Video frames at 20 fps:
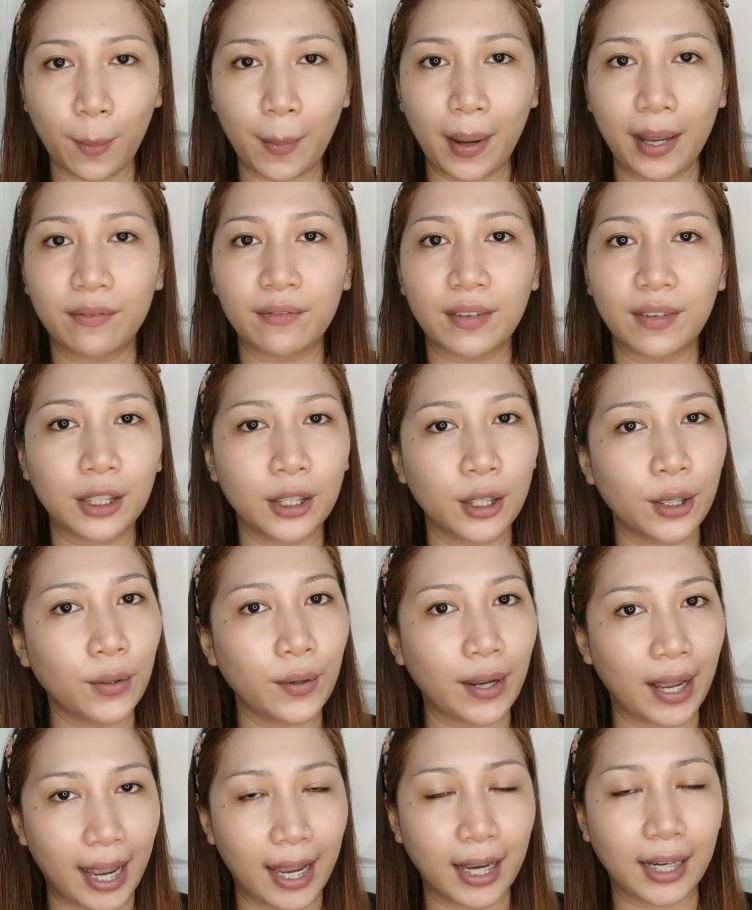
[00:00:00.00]
saw my
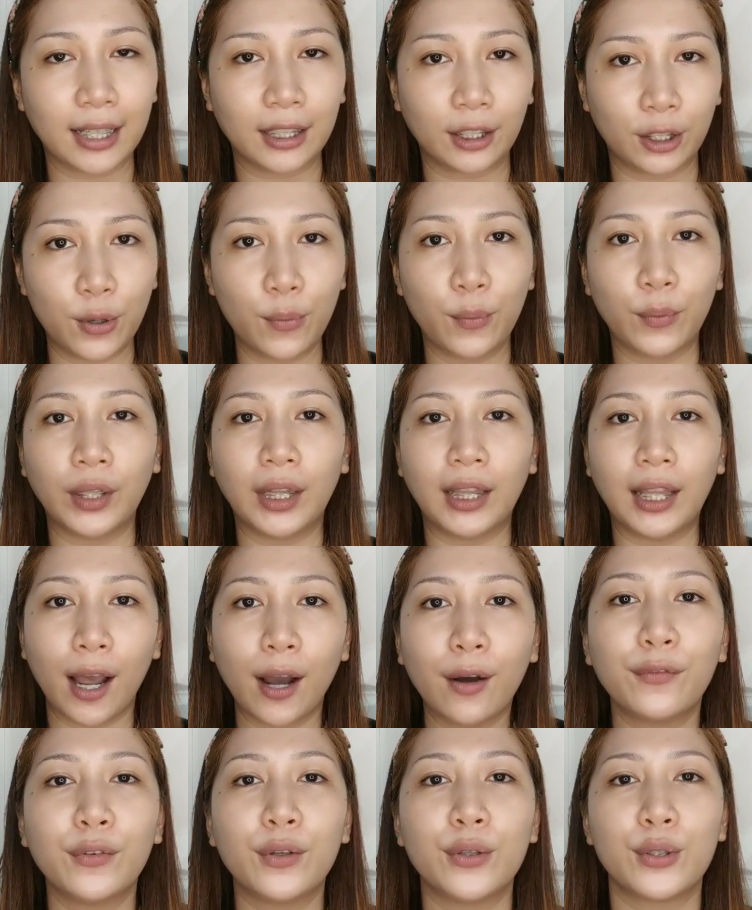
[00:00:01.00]
video and that you would
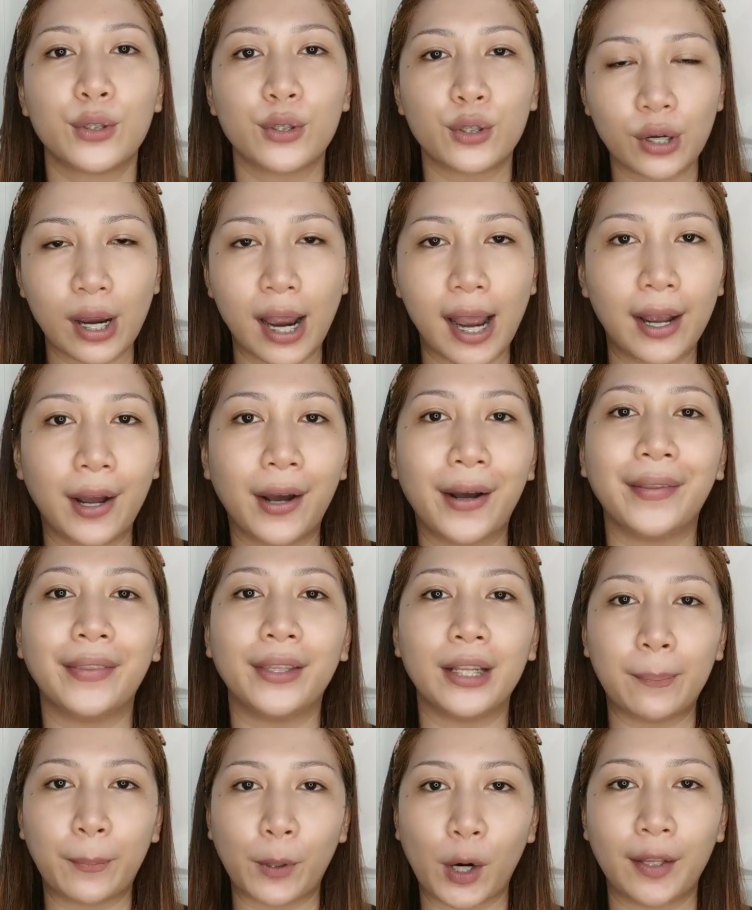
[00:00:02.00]
love to try
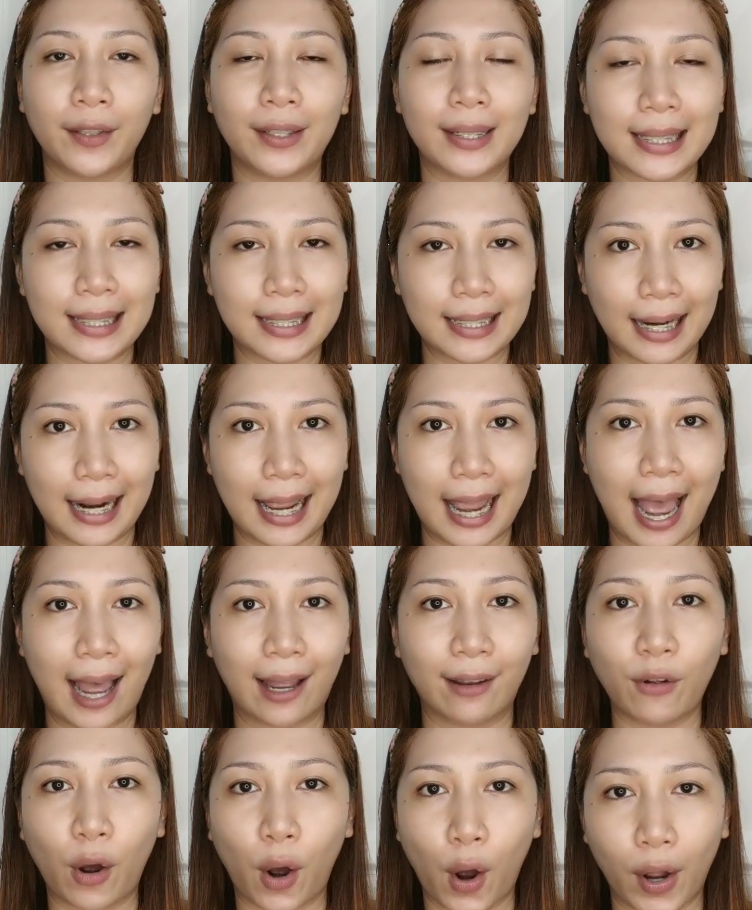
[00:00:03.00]
on the products that I
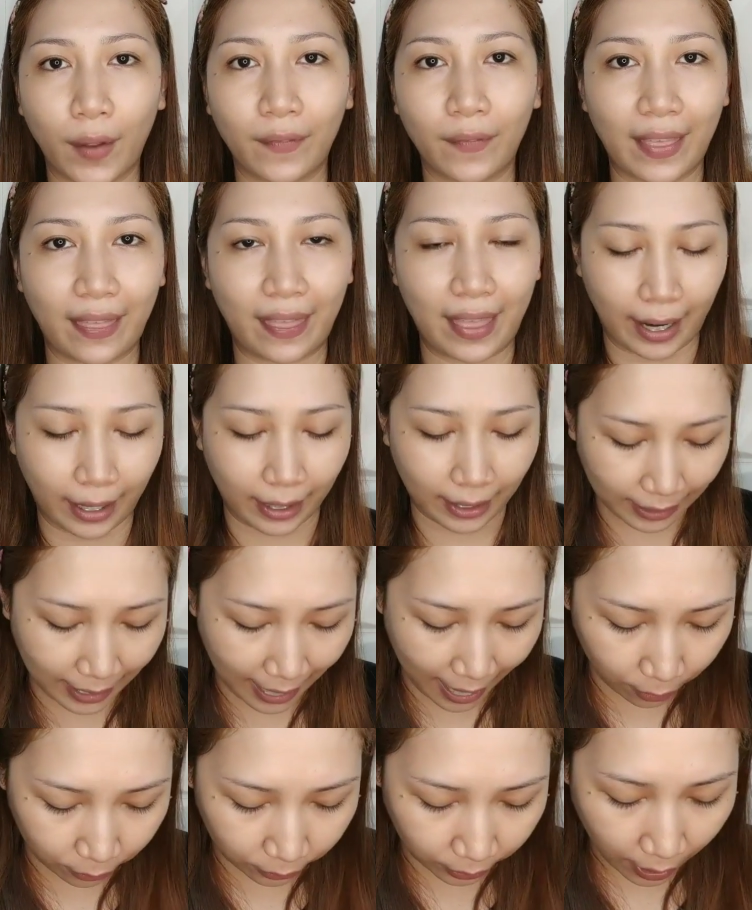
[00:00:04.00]
have on their
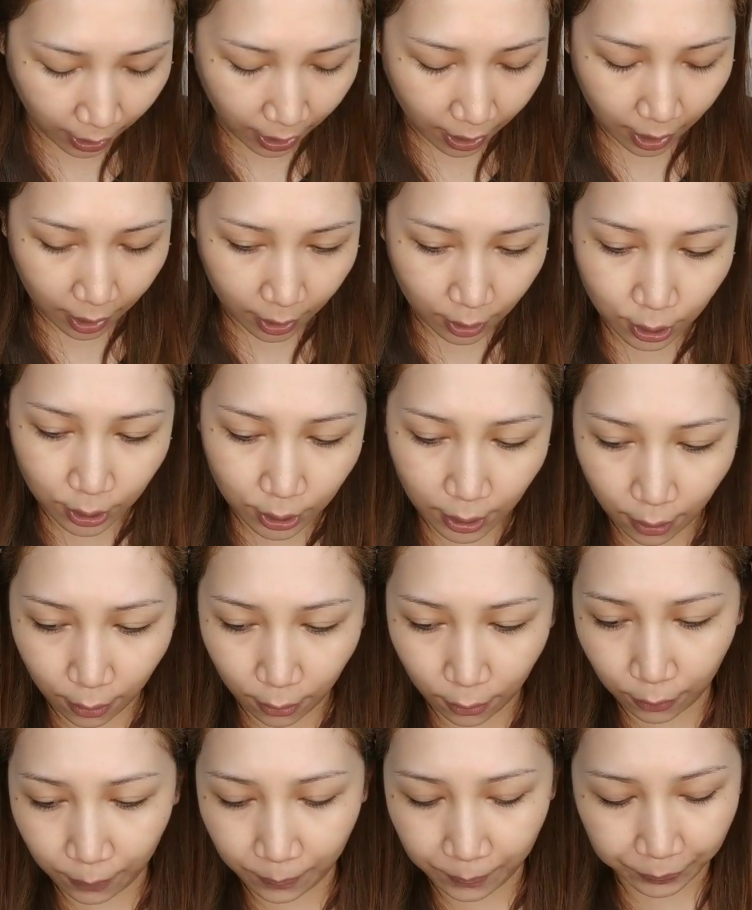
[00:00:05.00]
account.
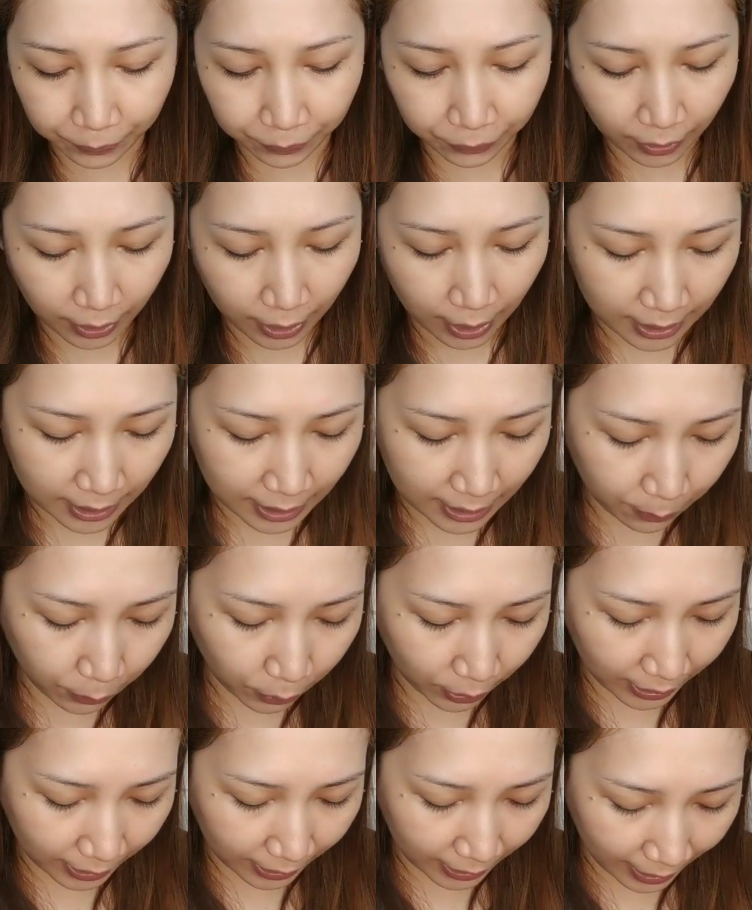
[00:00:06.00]
So,
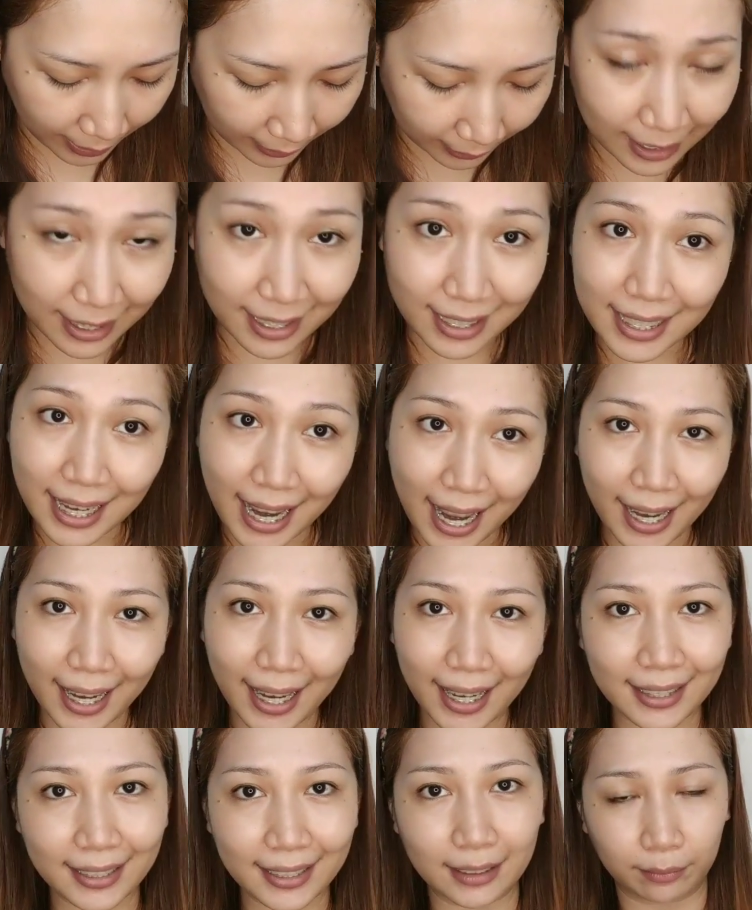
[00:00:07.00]
simulan natin
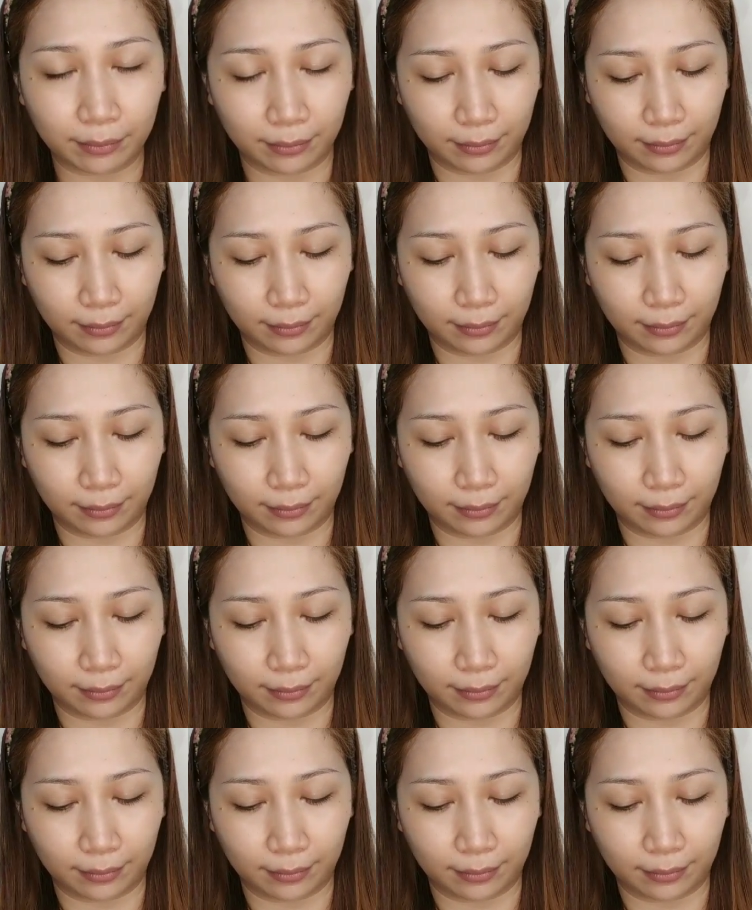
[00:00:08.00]
sa